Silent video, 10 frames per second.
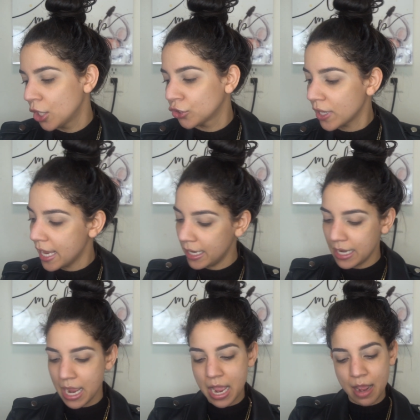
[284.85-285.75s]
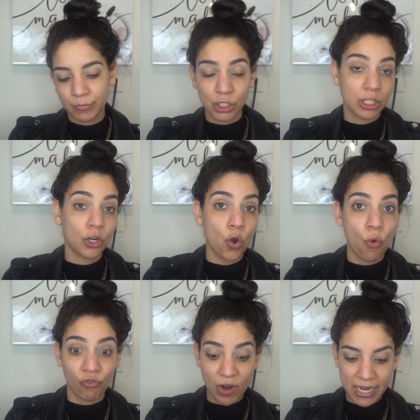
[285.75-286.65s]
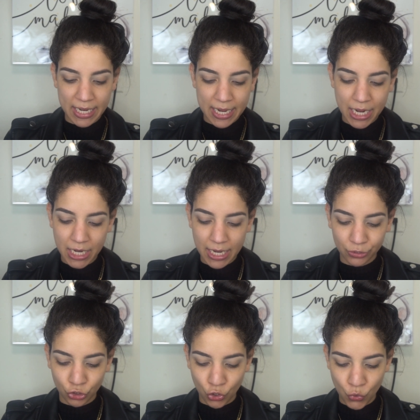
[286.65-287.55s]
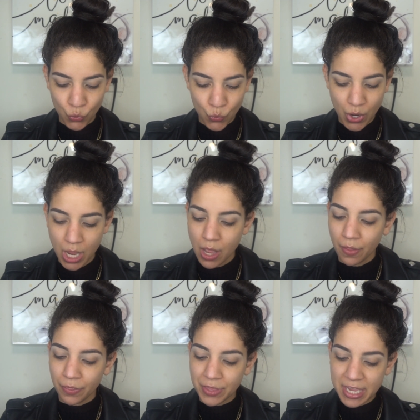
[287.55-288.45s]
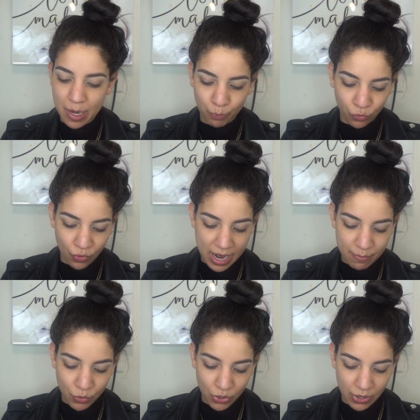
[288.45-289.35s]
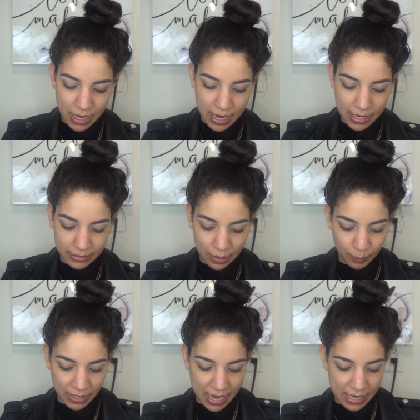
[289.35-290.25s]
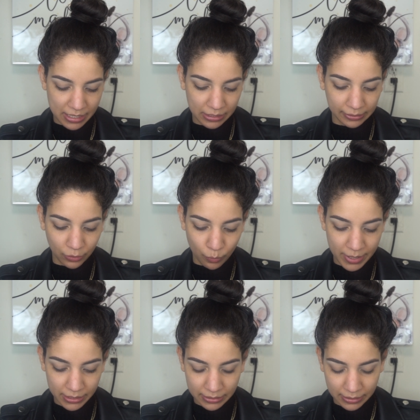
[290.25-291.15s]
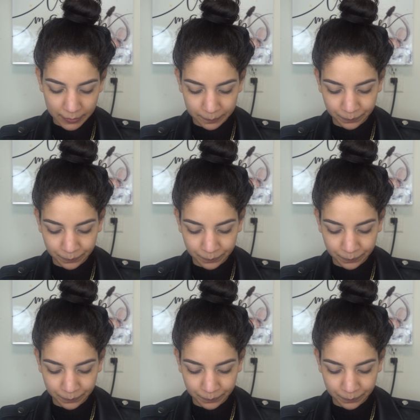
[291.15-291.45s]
So then I'm just gonna go right into the primer and apply a little bit.